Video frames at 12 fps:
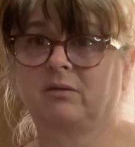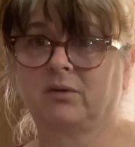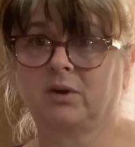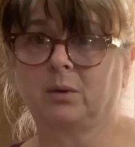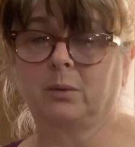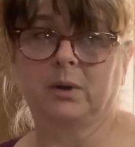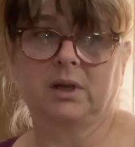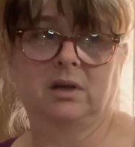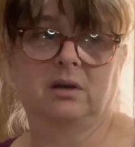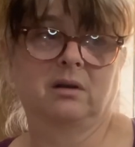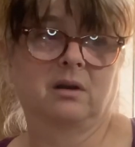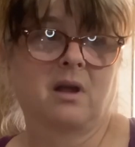for the
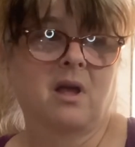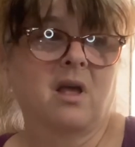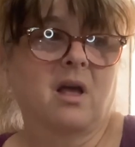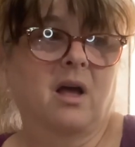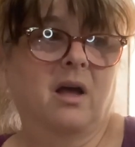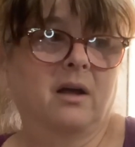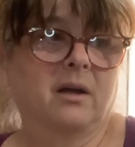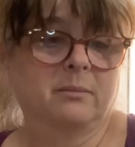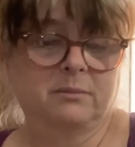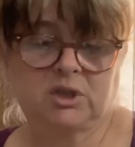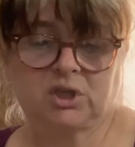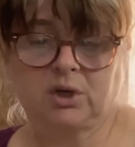wooden
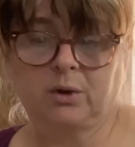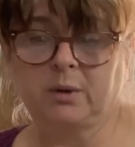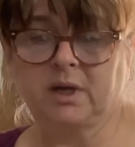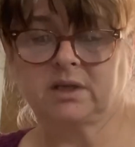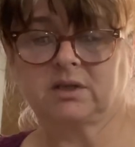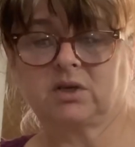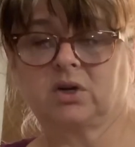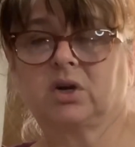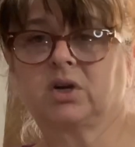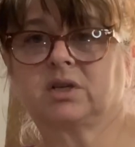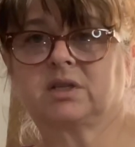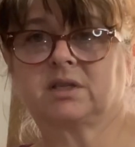shoe
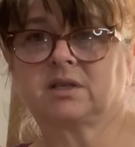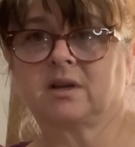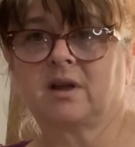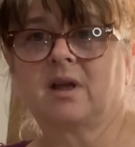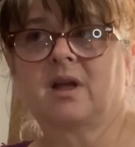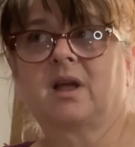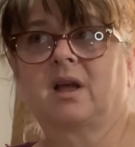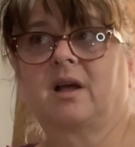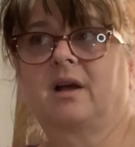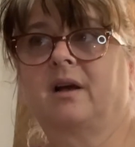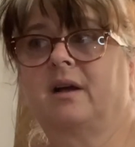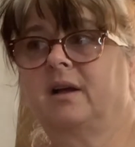inserts,
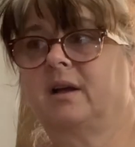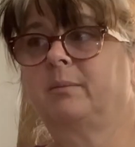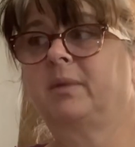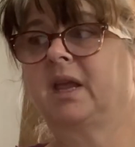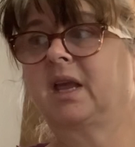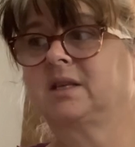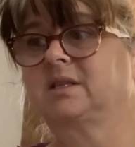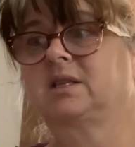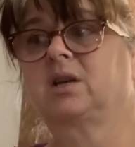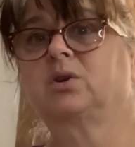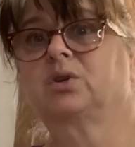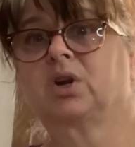because
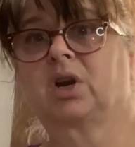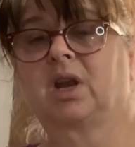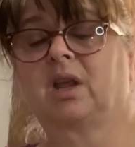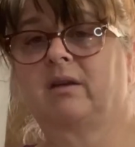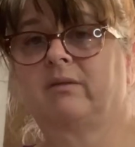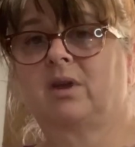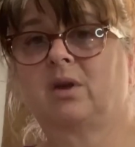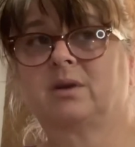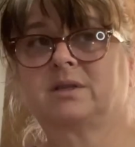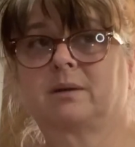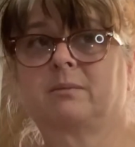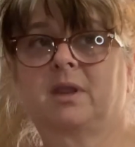those are going to give you
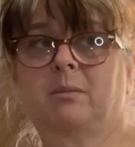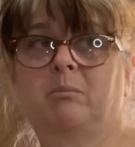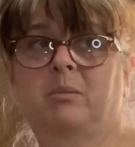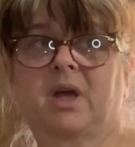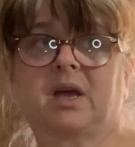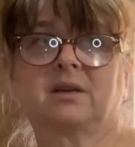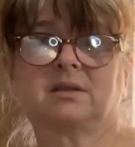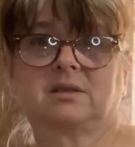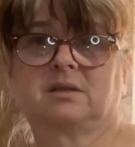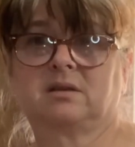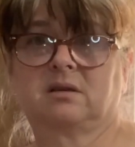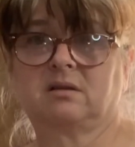some of the
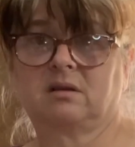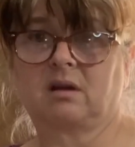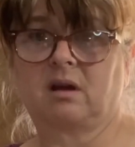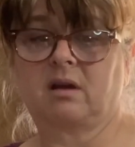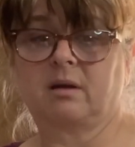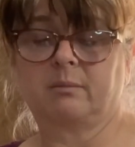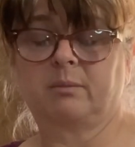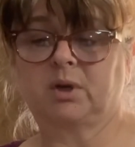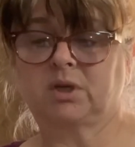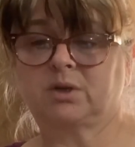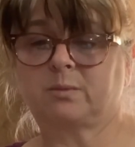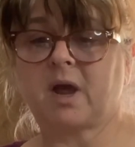best
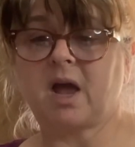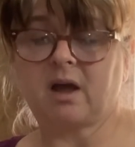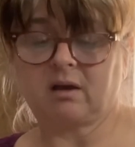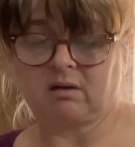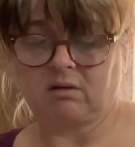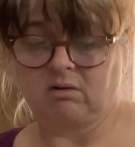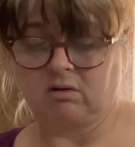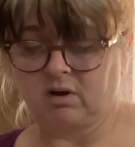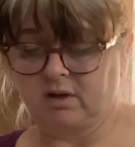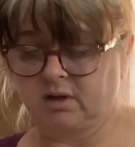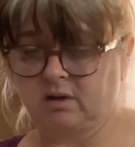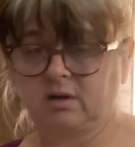pushback
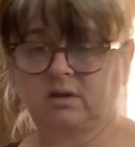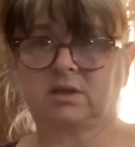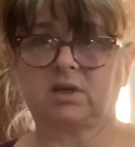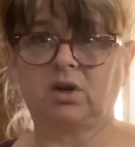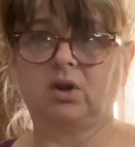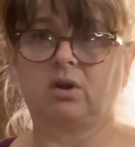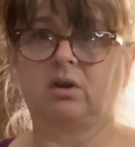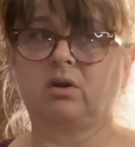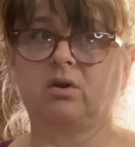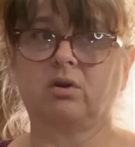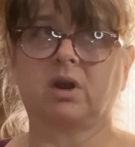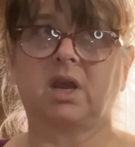on. So
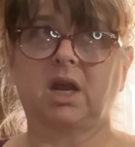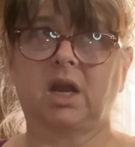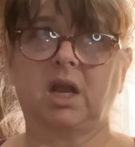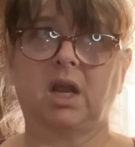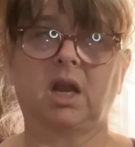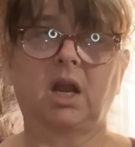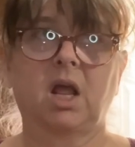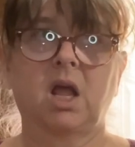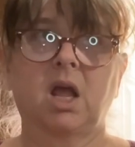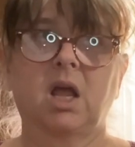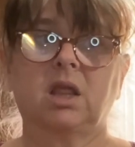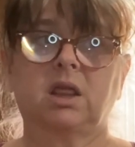you're getting
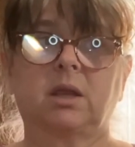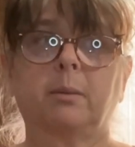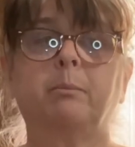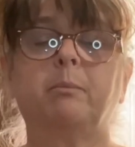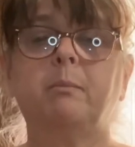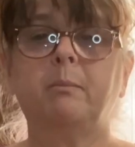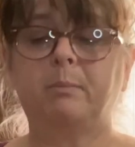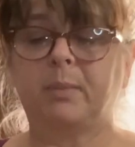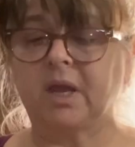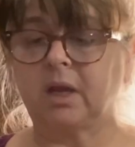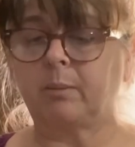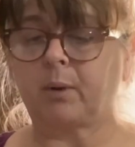the
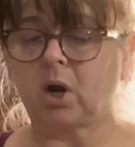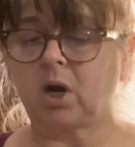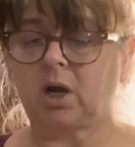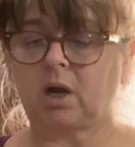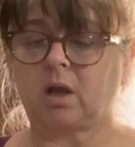big part